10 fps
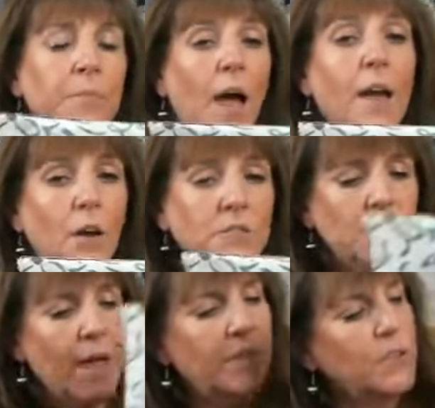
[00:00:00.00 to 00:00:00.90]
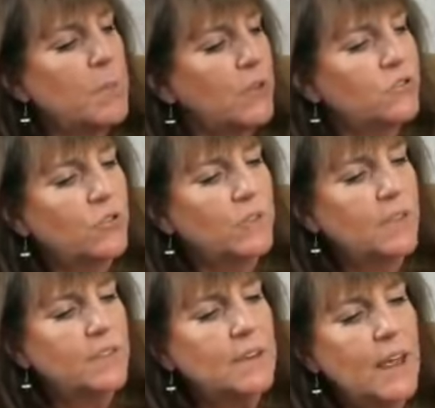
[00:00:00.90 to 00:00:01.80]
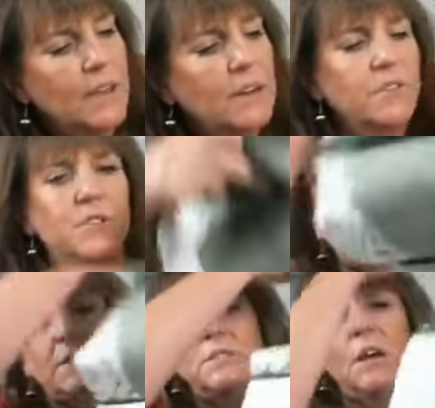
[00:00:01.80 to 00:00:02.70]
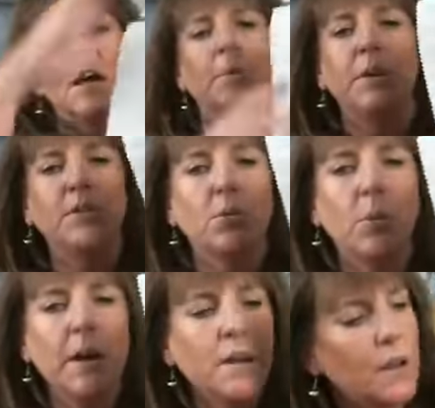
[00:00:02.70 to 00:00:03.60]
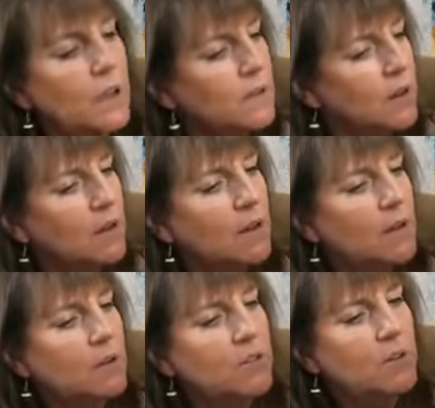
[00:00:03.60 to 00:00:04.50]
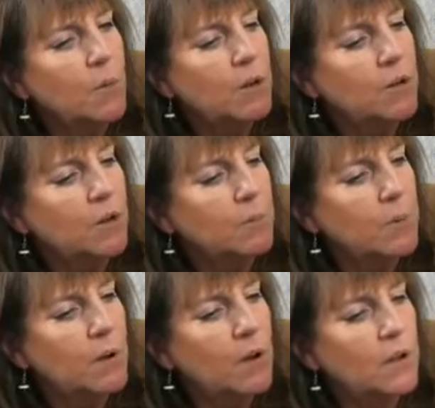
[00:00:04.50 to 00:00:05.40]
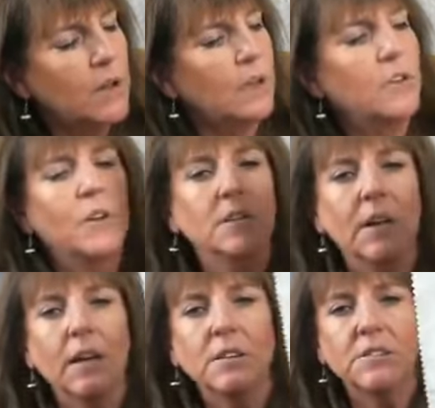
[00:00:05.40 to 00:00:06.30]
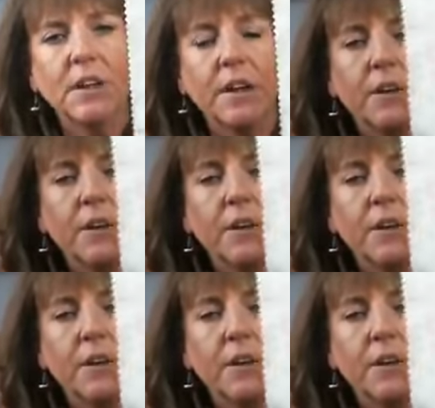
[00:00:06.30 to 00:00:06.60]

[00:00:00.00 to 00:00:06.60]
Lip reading: I also have to make sure that the negative space between it, and you know what, you can kind of see it